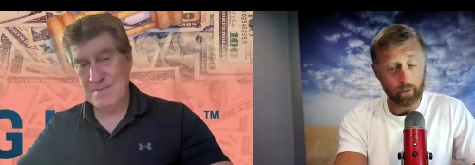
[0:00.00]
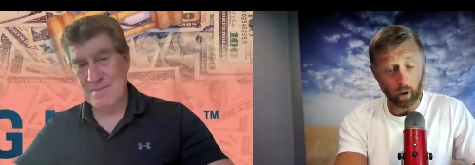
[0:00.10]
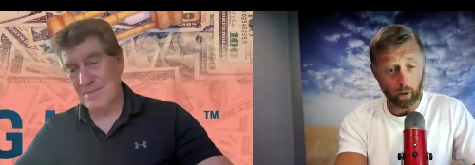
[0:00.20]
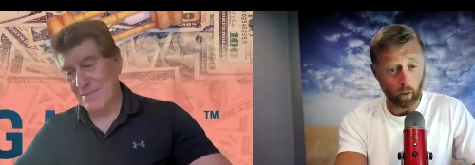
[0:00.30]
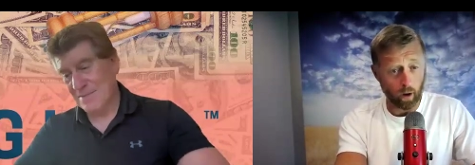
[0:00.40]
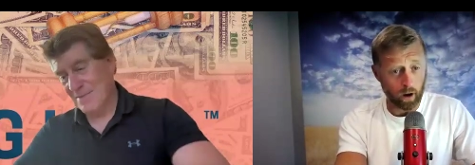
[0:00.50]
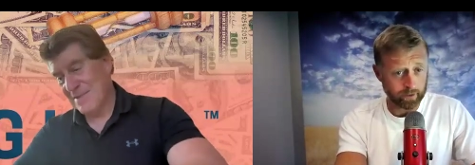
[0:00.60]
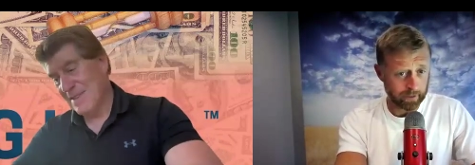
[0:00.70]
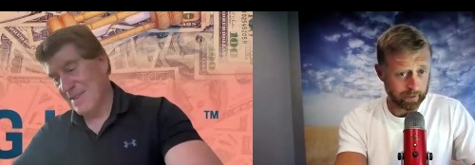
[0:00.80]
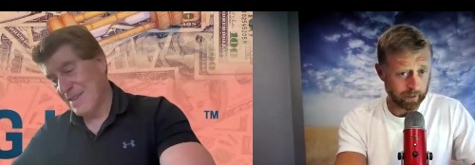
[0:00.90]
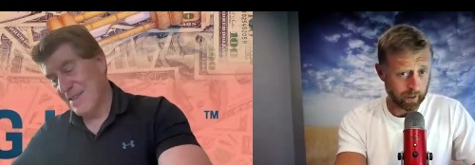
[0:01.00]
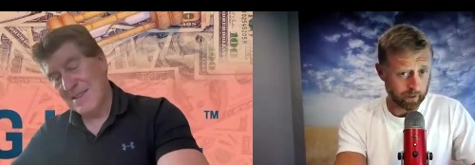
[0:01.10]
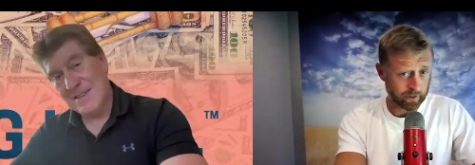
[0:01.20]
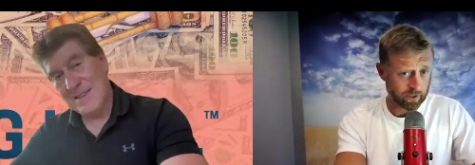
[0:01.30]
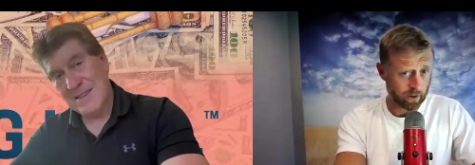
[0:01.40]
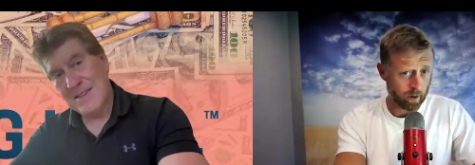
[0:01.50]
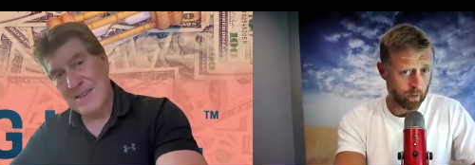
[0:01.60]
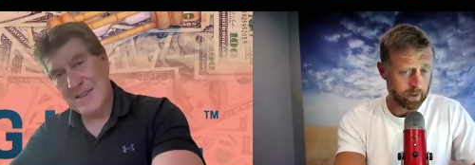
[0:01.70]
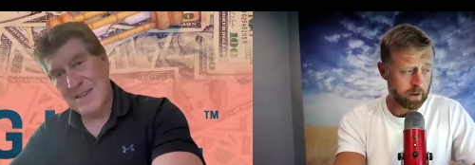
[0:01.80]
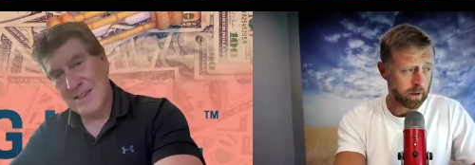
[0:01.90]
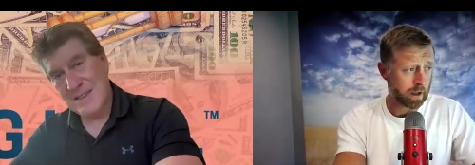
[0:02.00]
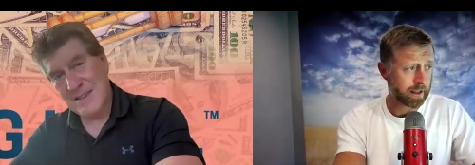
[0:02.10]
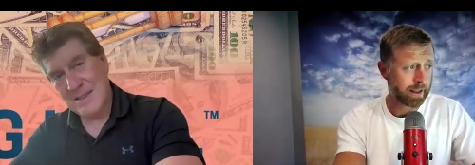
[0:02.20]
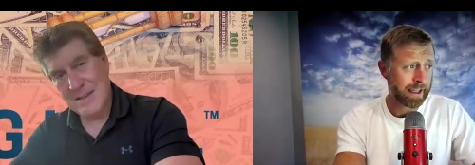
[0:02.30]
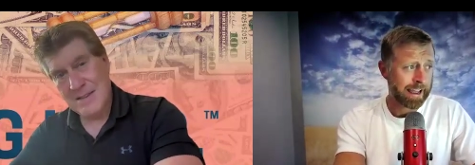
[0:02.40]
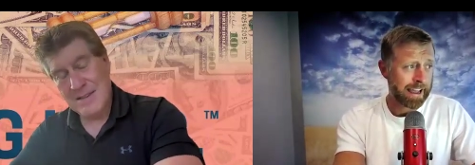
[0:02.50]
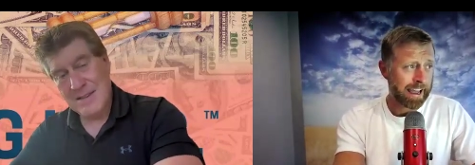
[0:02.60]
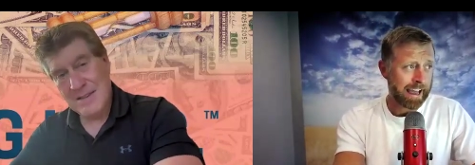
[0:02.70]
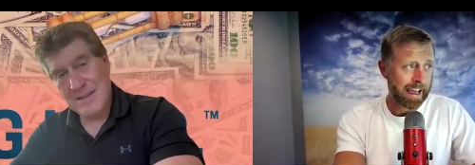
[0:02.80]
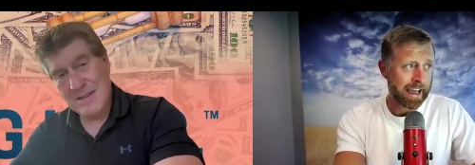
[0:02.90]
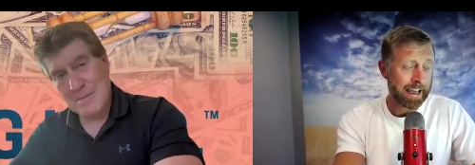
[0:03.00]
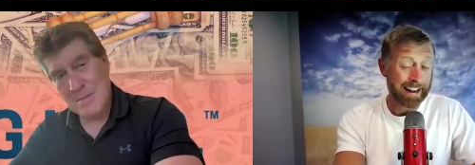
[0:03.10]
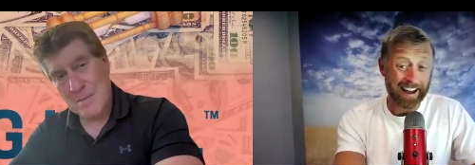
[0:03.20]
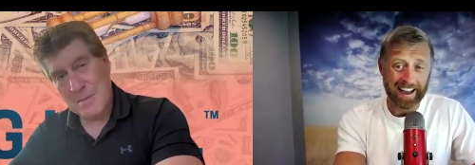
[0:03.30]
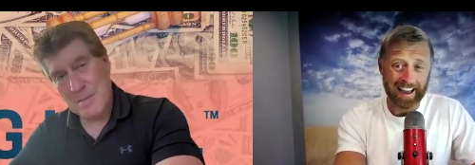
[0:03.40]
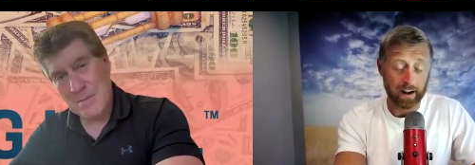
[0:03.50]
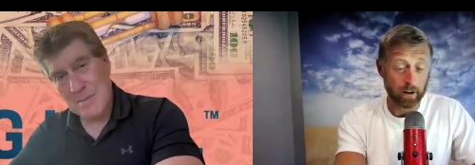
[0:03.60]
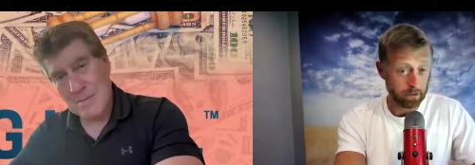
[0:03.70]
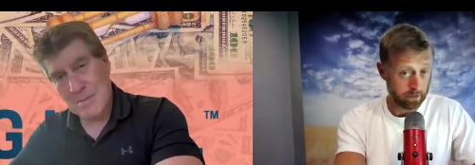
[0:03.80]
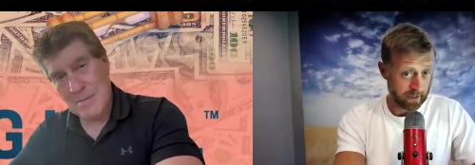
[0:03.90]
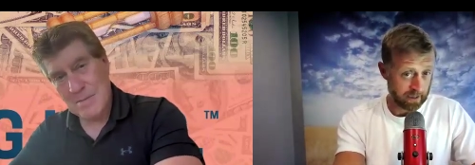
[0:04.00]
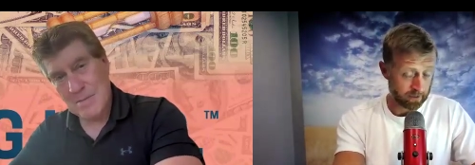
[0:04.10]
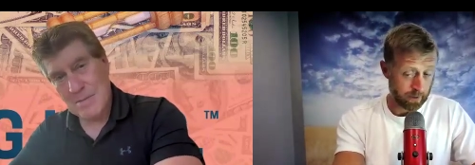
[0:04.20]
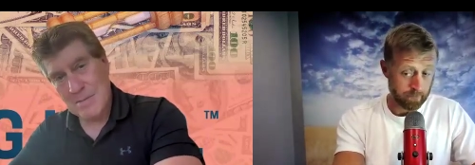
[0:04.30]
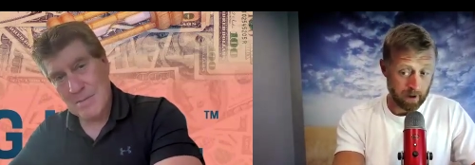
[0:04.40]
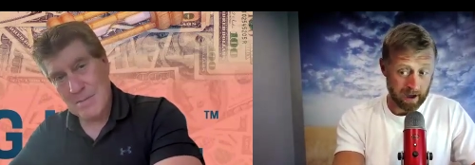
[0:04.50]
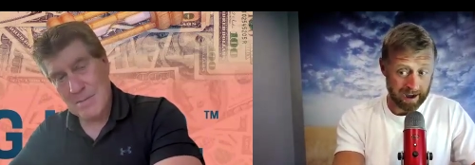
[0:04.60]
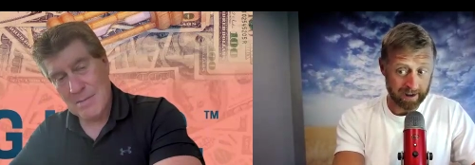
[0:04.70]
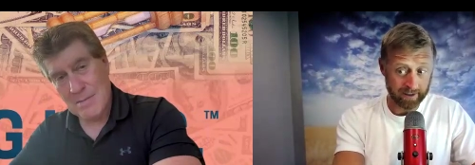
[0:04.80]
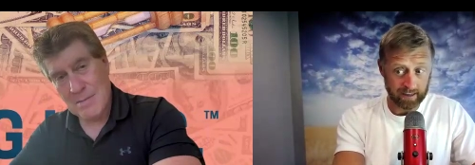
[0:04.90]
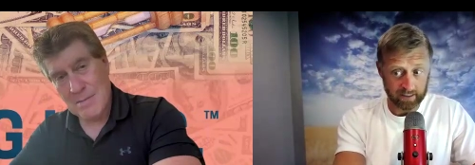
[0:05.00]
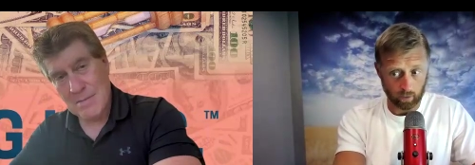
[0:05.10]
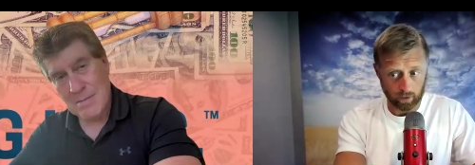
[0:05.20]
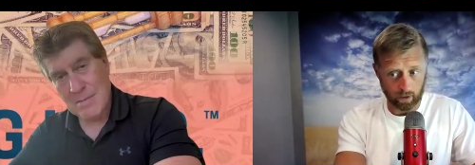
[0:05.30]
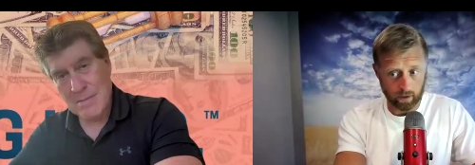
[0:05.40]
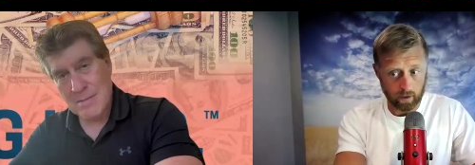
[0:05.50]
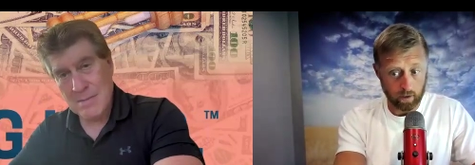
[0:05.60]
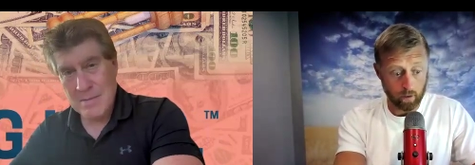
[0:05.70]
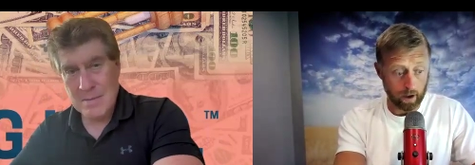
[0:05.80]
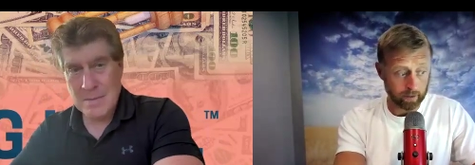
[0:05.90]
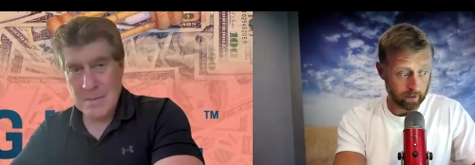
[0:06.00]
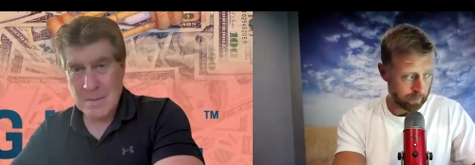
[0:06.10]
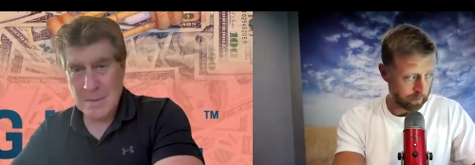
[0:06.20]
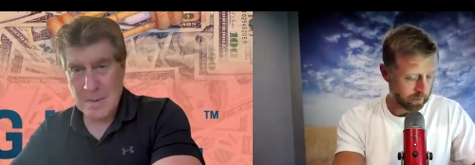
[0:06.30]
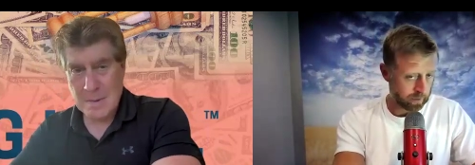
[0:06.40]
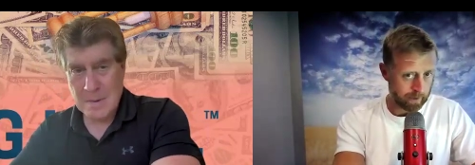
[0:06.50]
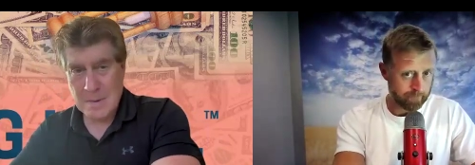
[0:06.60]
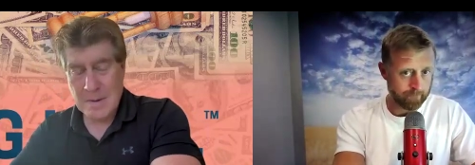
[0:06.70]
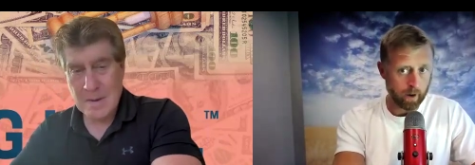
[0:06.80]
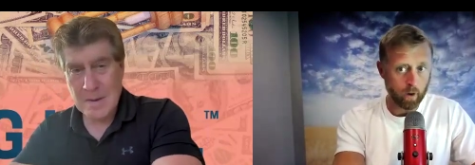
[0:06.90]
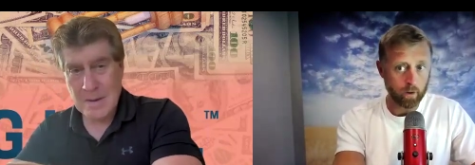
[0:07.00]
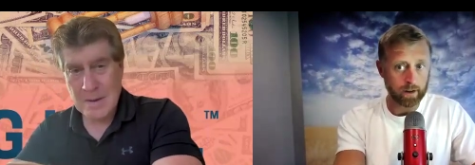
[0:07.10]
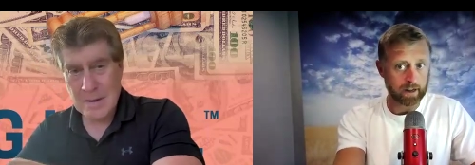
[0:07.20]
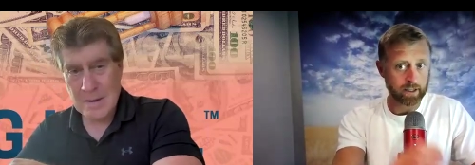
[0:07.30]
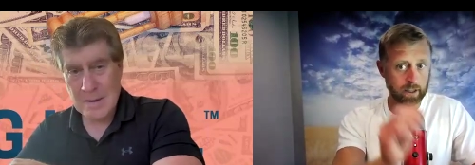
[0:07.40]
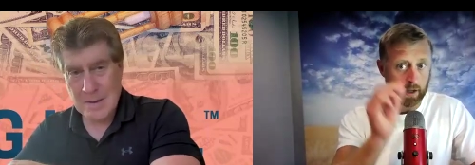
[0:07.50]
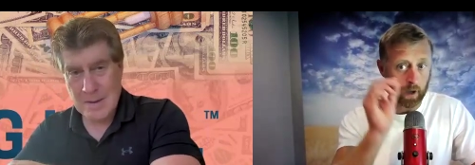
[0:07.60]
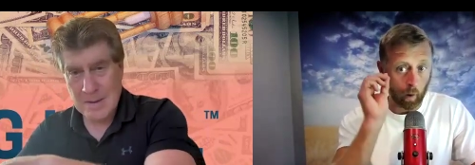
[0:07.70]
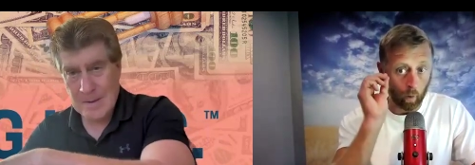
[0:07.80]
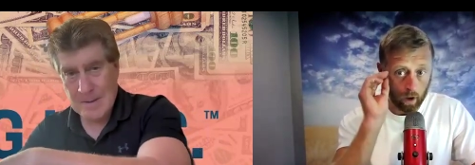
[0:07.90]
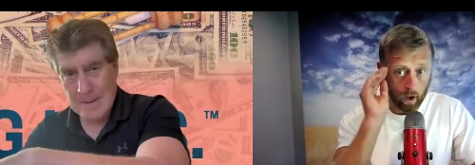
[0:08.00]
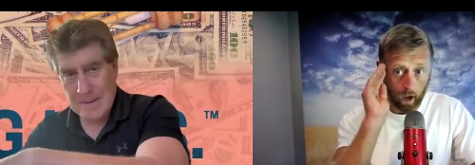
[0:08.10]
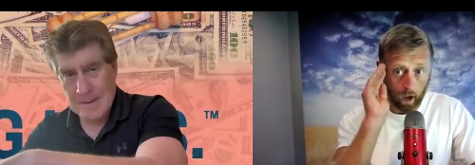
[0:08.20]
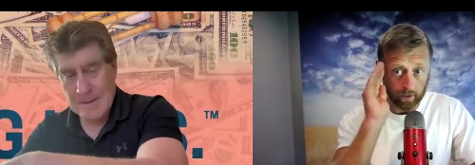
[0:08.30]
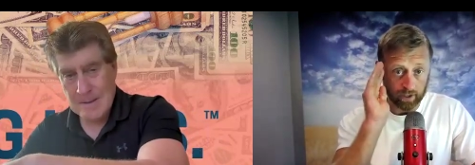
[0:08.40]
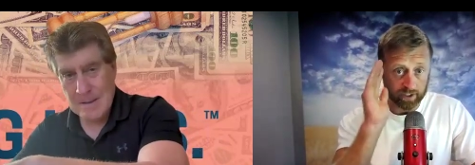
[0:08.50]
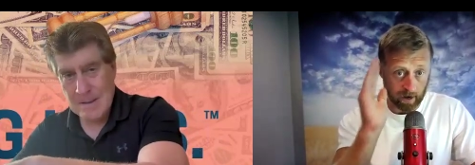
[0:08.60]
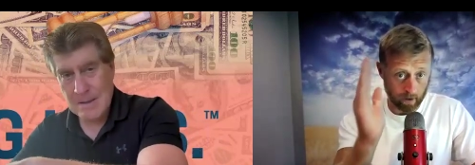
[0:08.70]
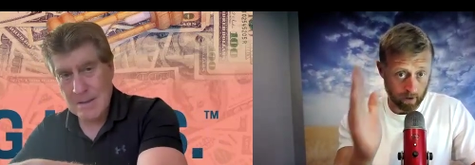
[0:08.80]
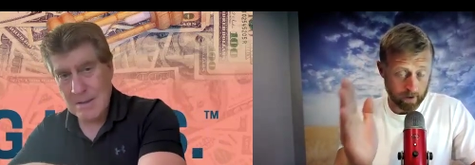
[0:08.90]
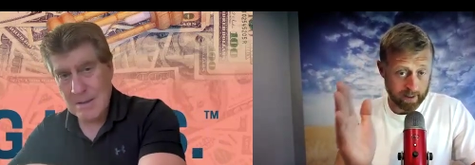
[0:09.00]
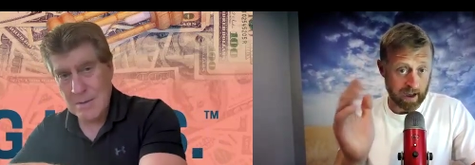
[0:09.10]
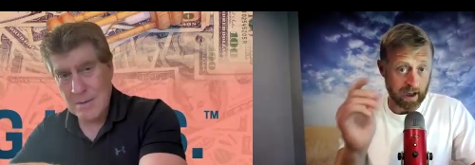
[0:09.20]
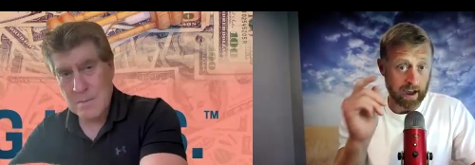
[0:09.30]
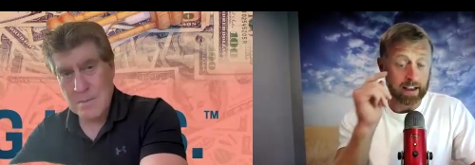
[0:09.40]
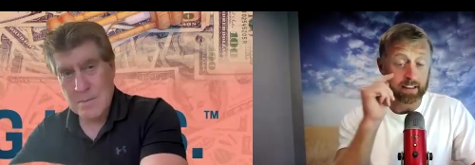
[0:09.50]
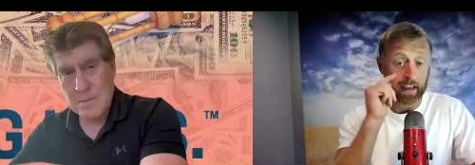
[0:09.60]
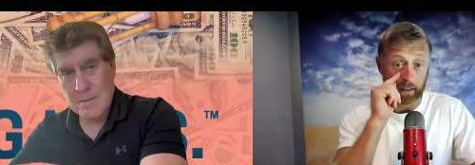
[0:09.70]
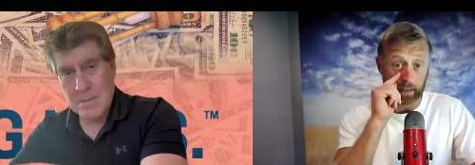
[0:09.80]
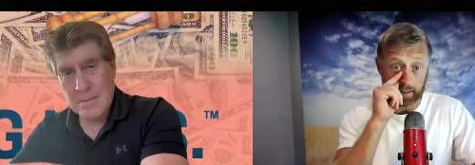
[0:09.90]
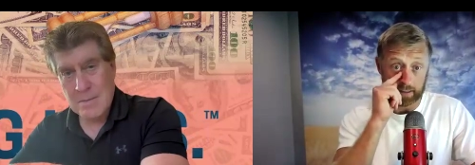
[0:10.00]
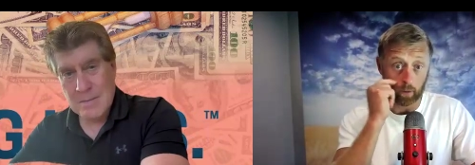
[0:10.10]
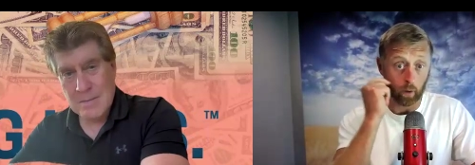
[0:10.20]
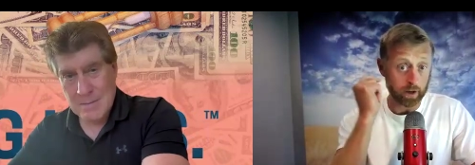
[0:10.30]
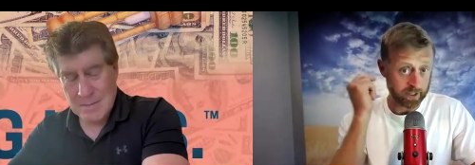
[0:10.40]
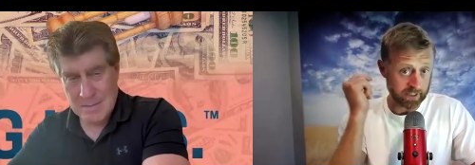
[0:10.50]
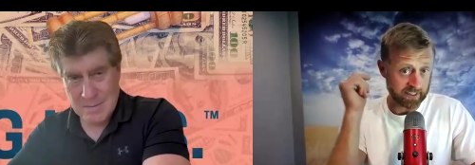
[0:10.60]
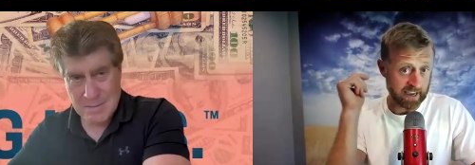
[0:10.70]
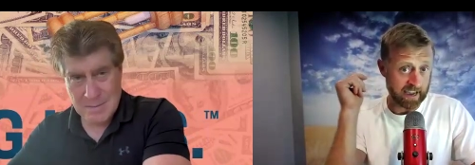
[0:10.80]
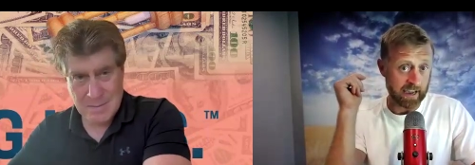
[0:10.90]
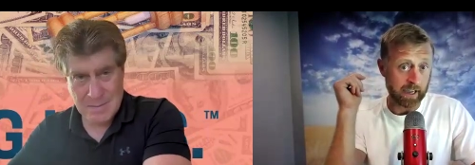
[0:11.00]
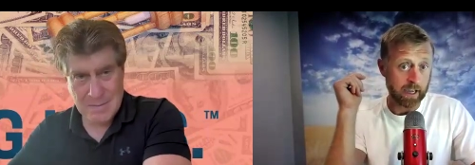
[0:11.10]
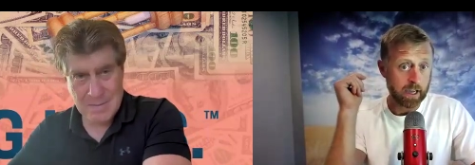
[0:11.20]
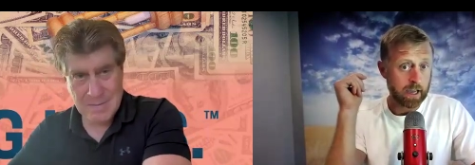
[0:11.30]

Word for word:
Speaker 1: before I walked in and got on this call with you, Claude. And I had other things on my mind, things I wanted to do. I thought about looking at my phone, and I said, no, I'm going to stare her in the eyes and listen to what she's saying.